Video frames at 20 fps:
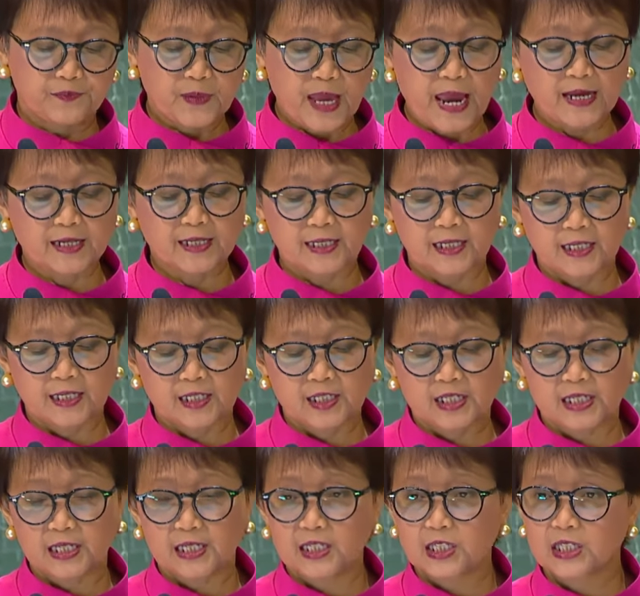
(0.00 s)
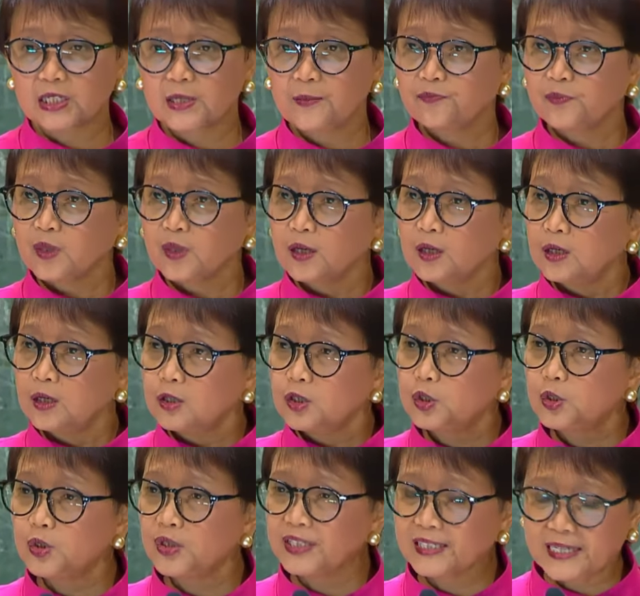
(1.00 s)
Excellencies,
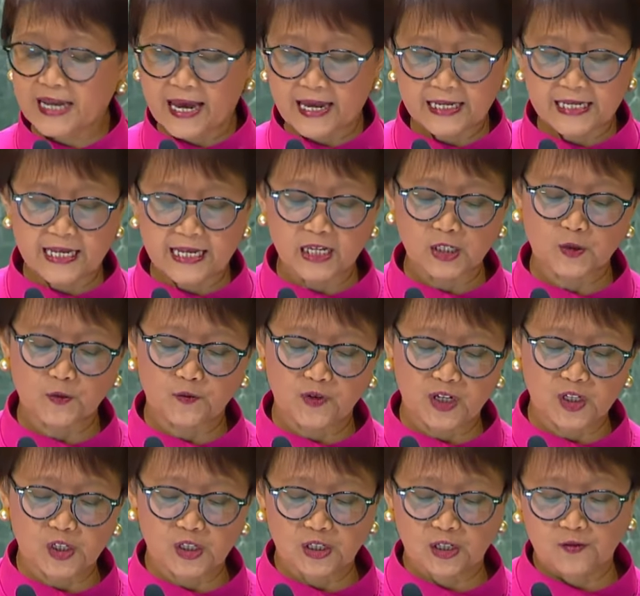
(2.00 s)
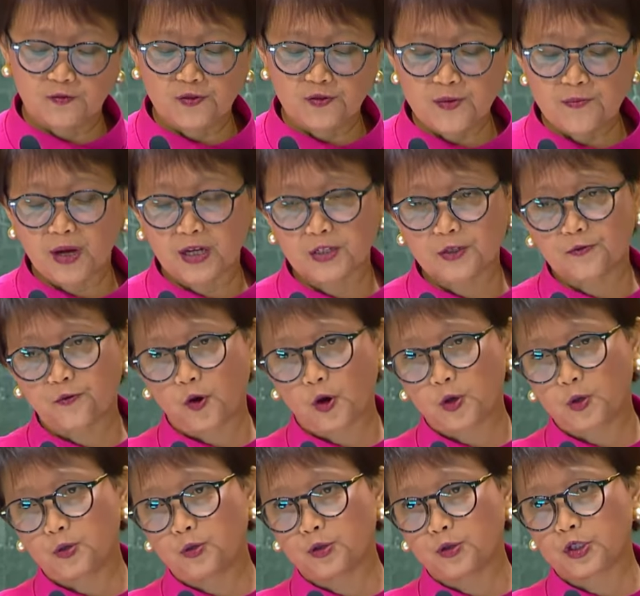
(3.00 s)
to attend this vision, we must
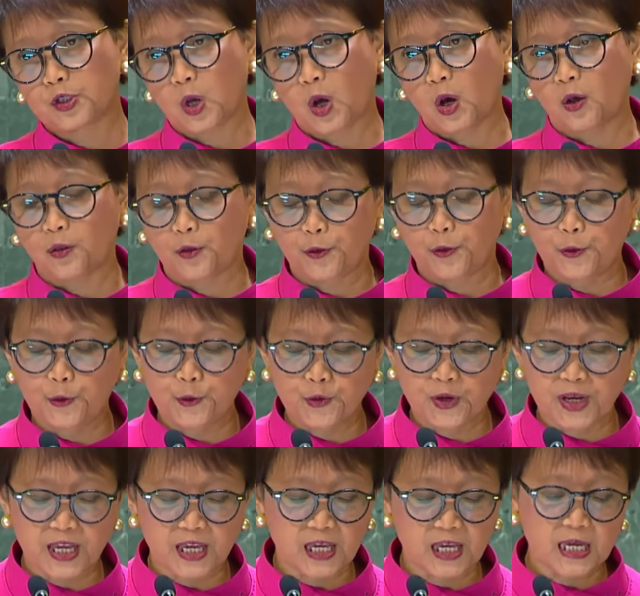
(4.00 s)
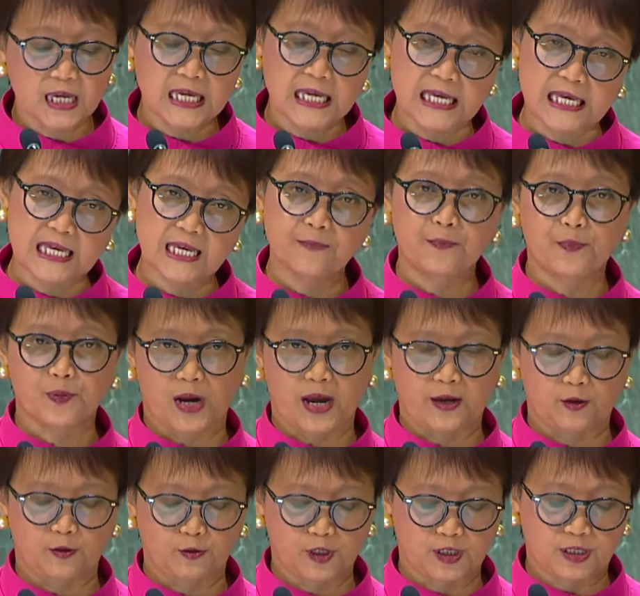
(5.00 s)
focus on three key
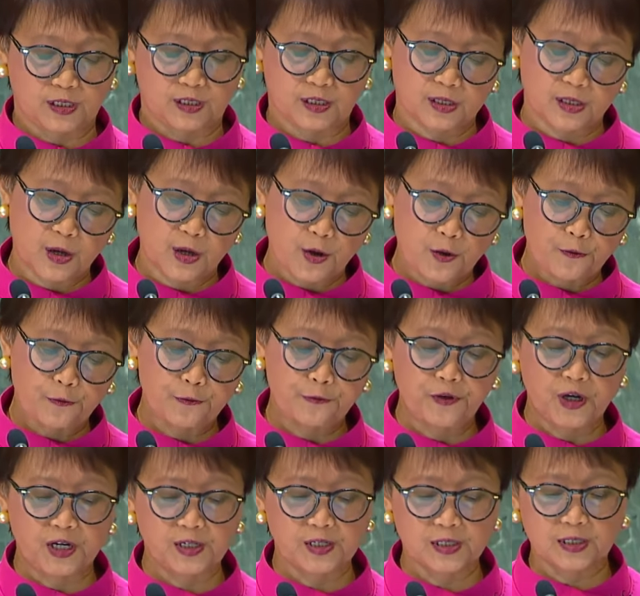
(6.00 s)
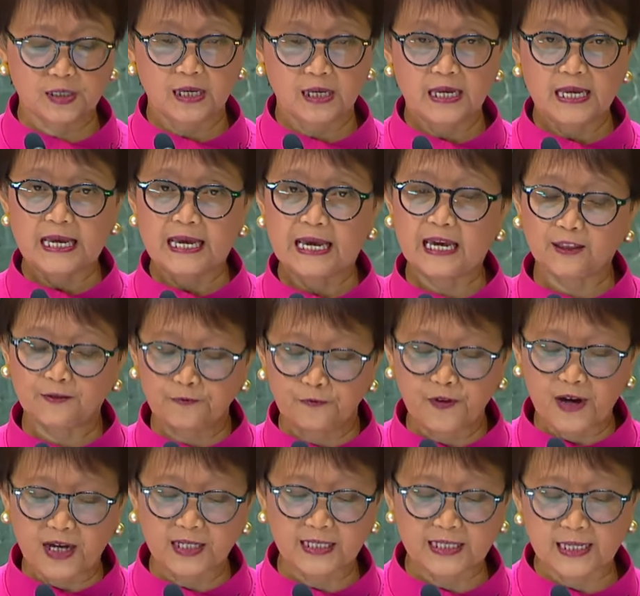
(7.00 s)
priorities. First,
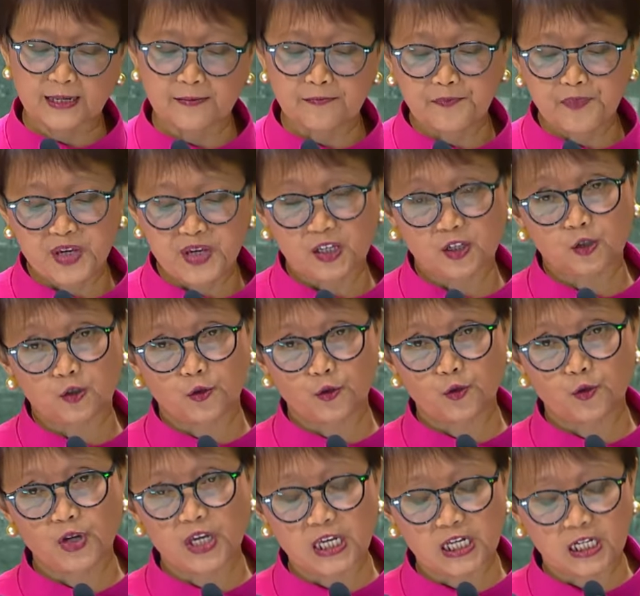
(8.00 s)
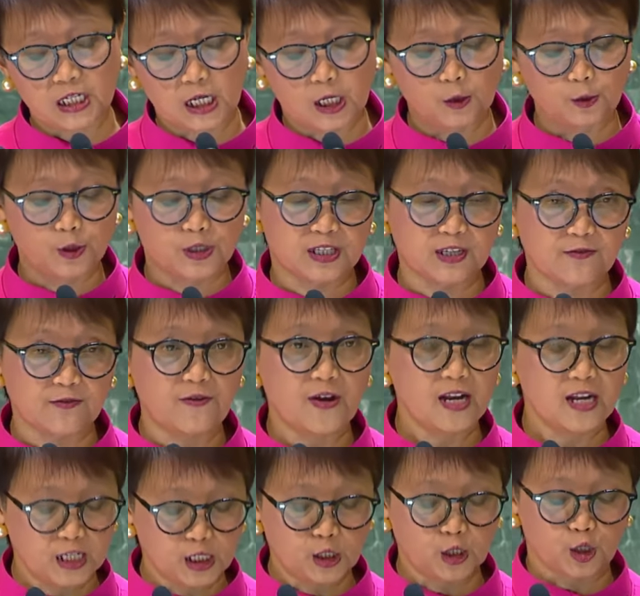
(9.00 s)
advancing peace through inclusive
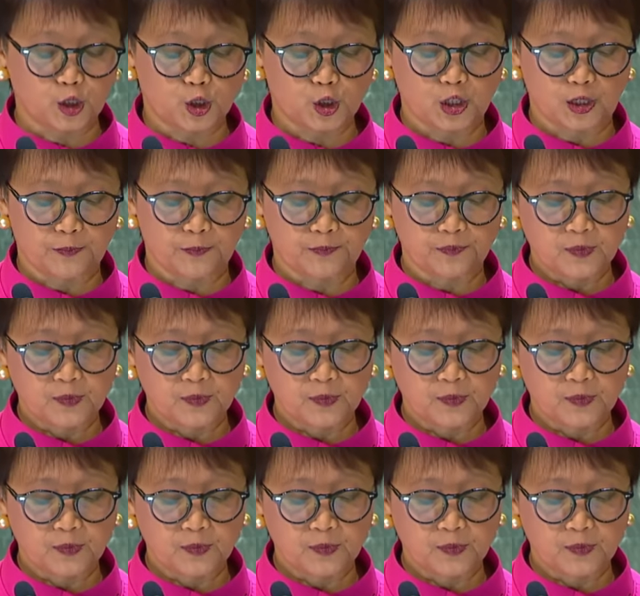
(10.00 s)
leadership.